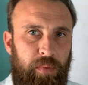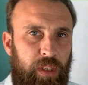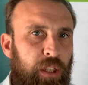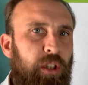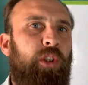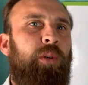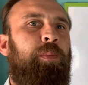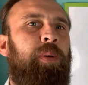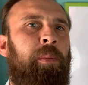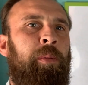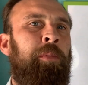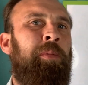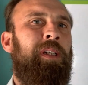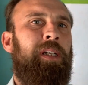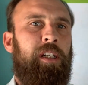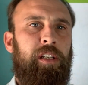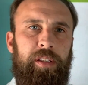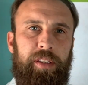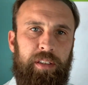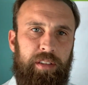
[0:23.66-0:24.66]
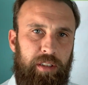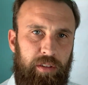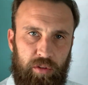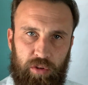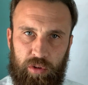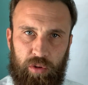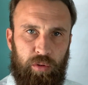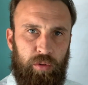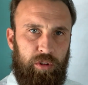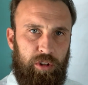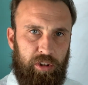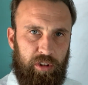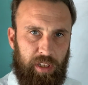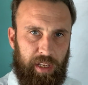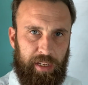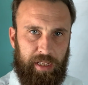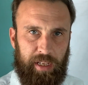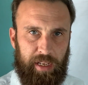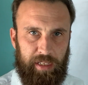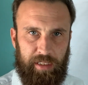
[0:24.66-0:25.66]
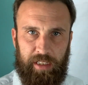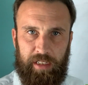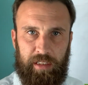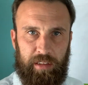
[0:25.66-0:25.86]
you probably learnt this in school just like I did.